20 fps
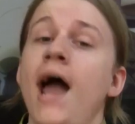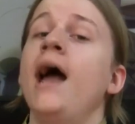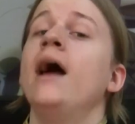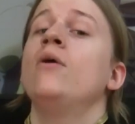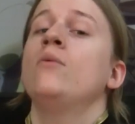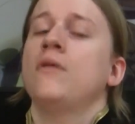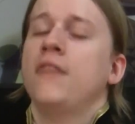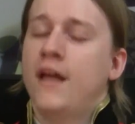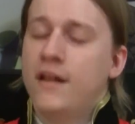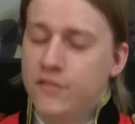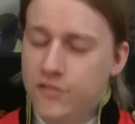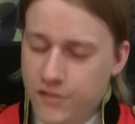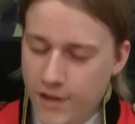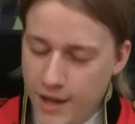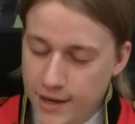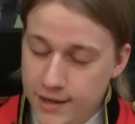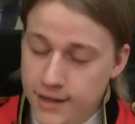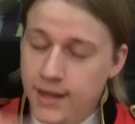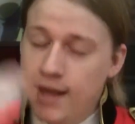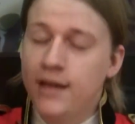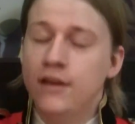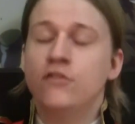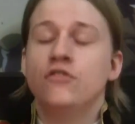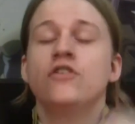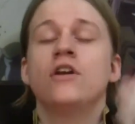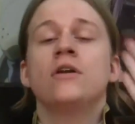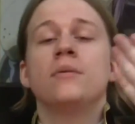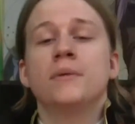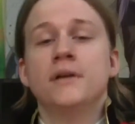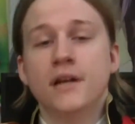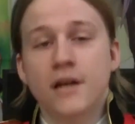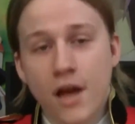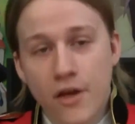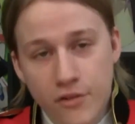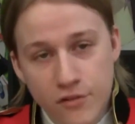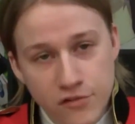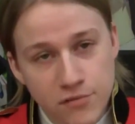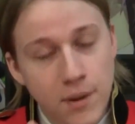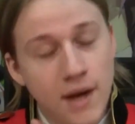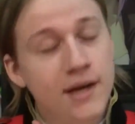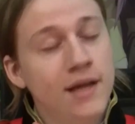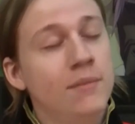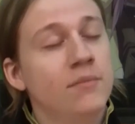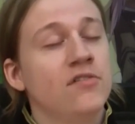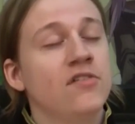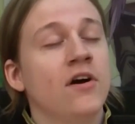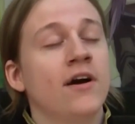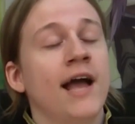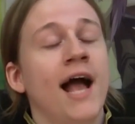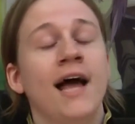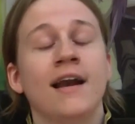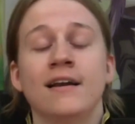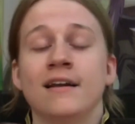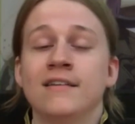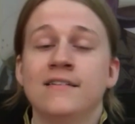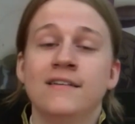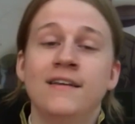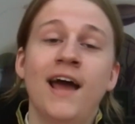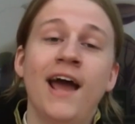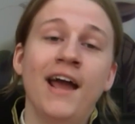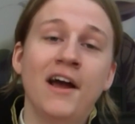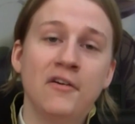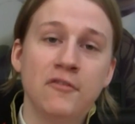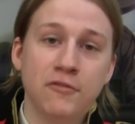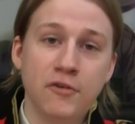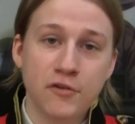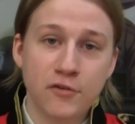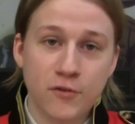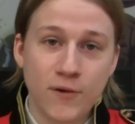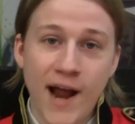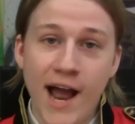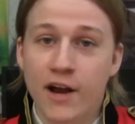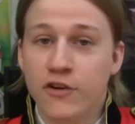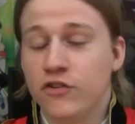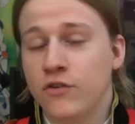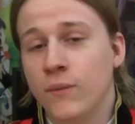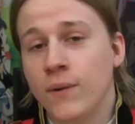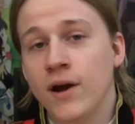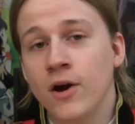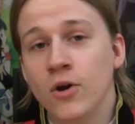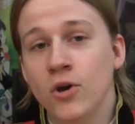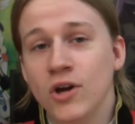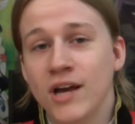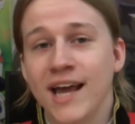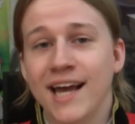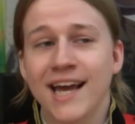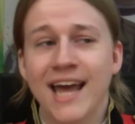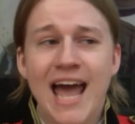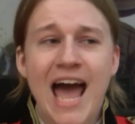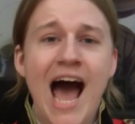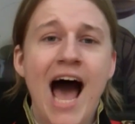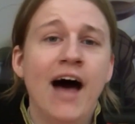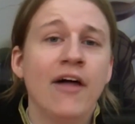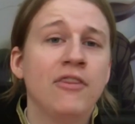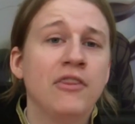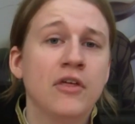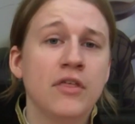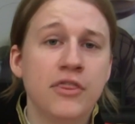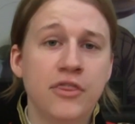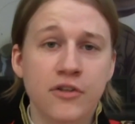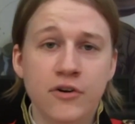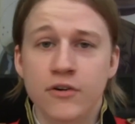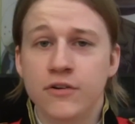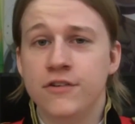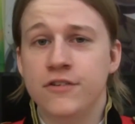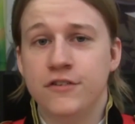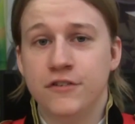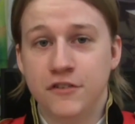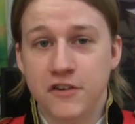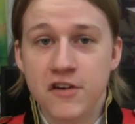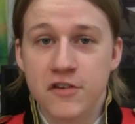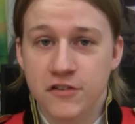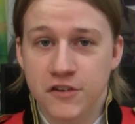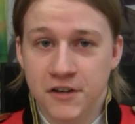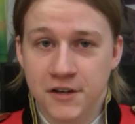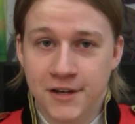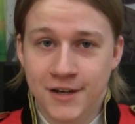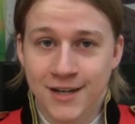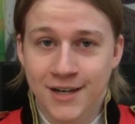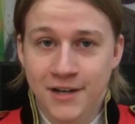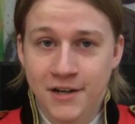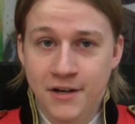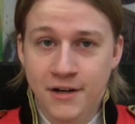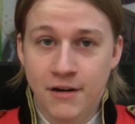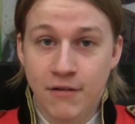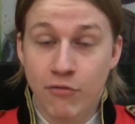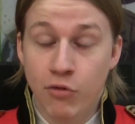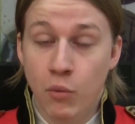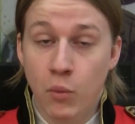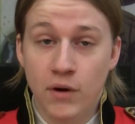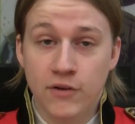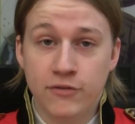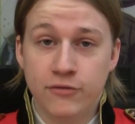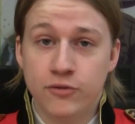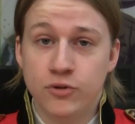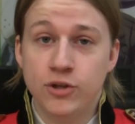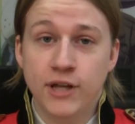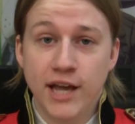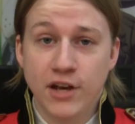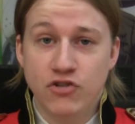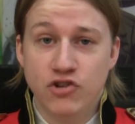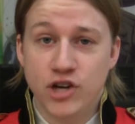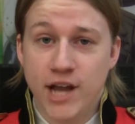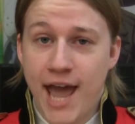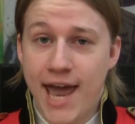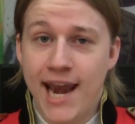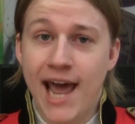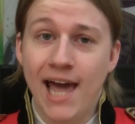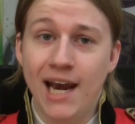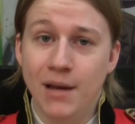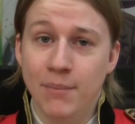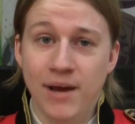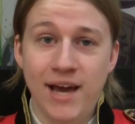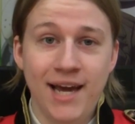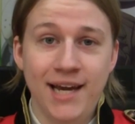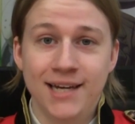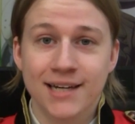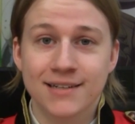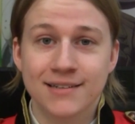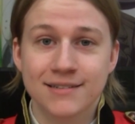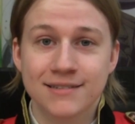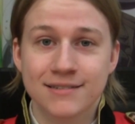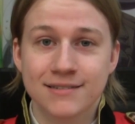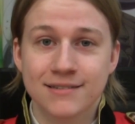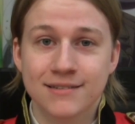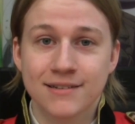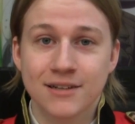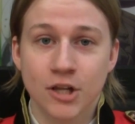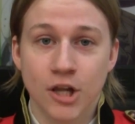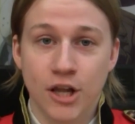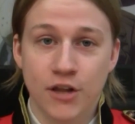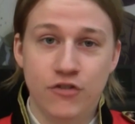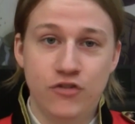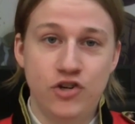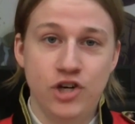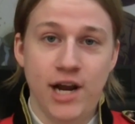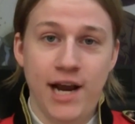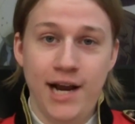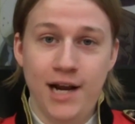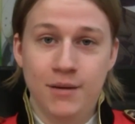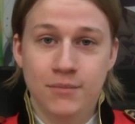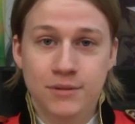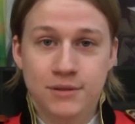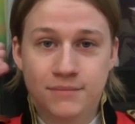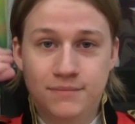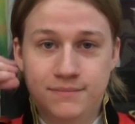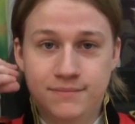And with that said, ladies, gentlemen, and others, my name is Arkada, and today on First Reaction we are looking at the third season of the wonderful Genshiken anime. Let's jam.